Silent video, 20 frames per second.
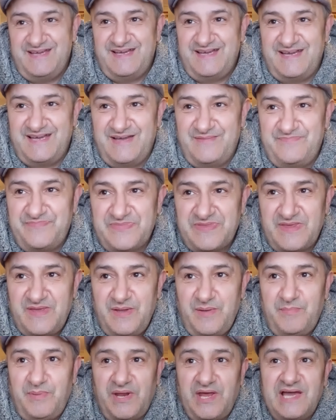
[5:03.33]

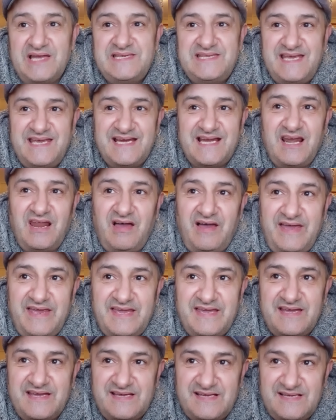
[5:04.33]
but I did
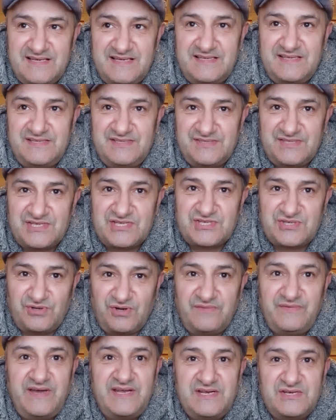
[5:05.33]
like the
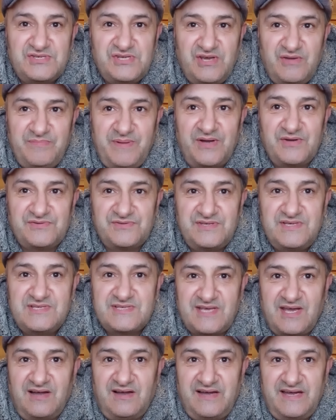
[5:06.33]
sort of energy of both
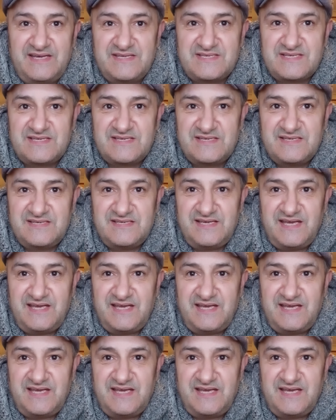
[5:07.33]
these guys.